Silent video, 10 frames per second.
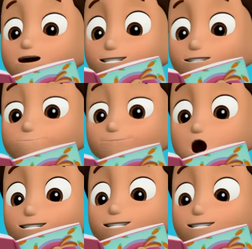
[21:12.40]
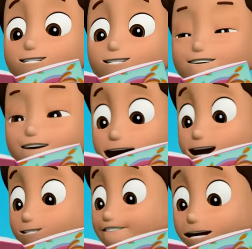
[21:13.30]
boing, boing.
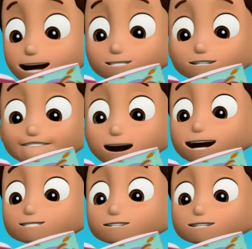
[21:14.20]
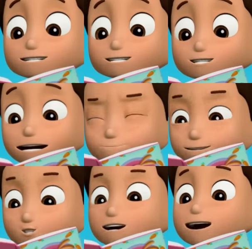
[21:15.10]
Fast, fast, fast.
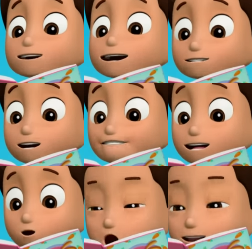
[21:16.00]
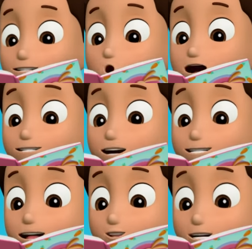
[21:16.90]
Keeping just ahead of the rolling rocks
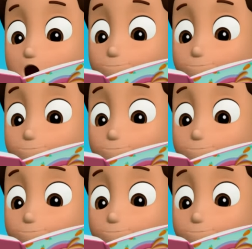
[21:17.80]
until she